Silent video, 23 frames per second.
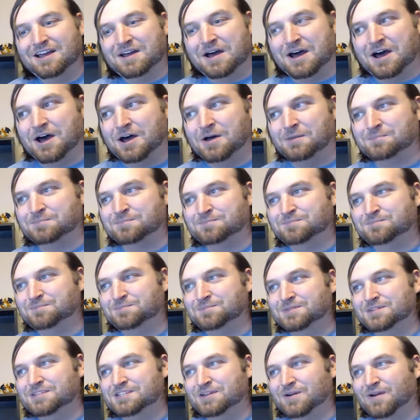And
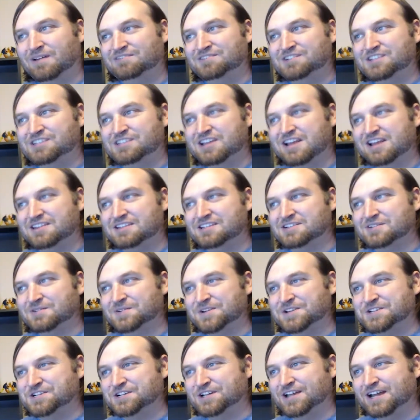so I've just got this
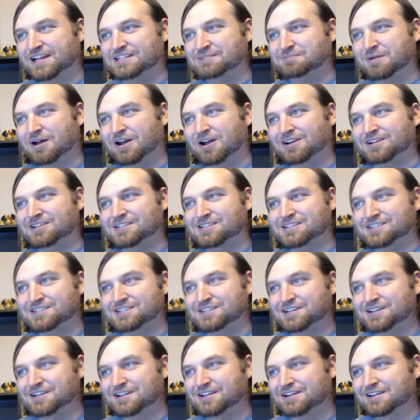original Xbox
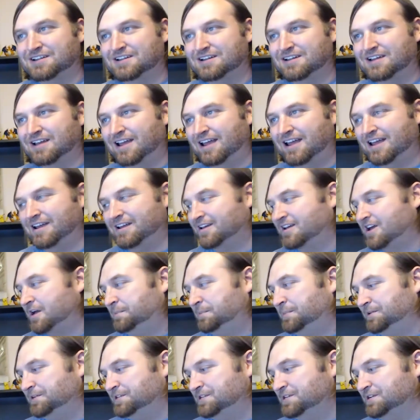and a
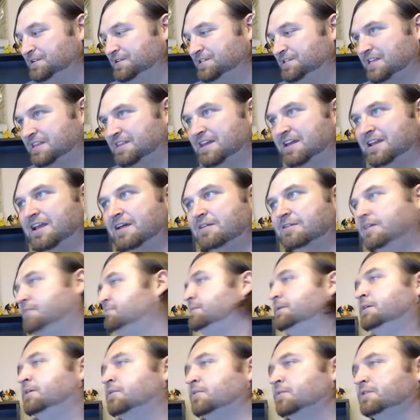couple of Dukes, and then when I've
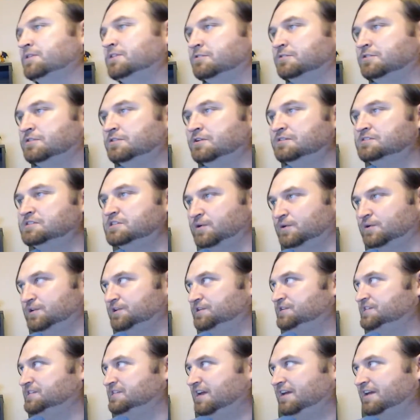been going through thrift
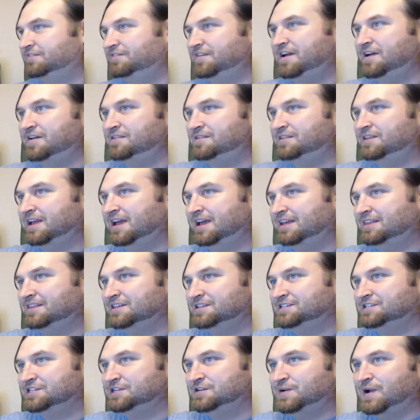stores, I found
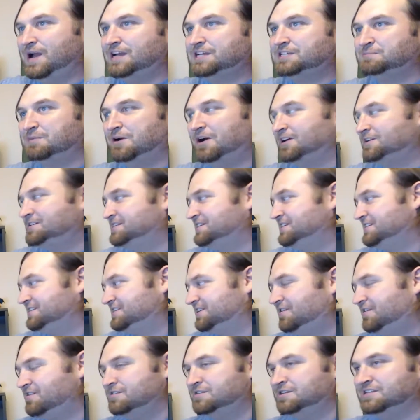these 2 Xboxes
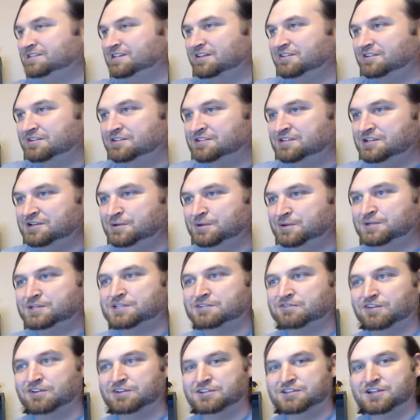and all these other Dukes
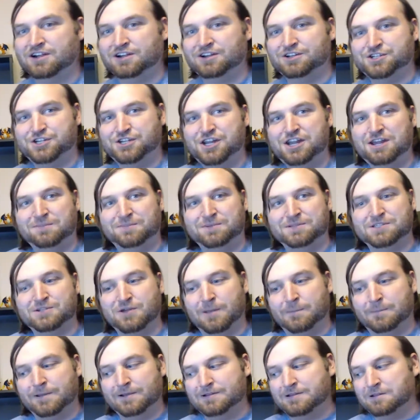for dirt cheap, and so
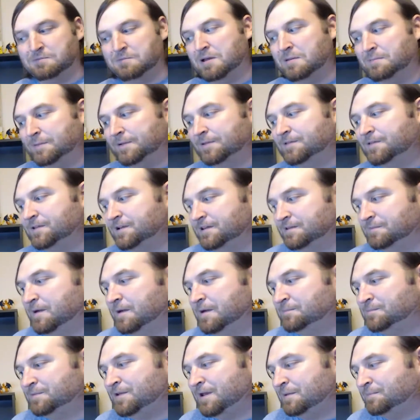I picked them up and cleaned them
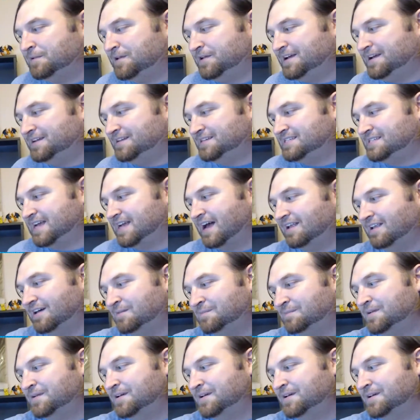up, and I plan to sell them,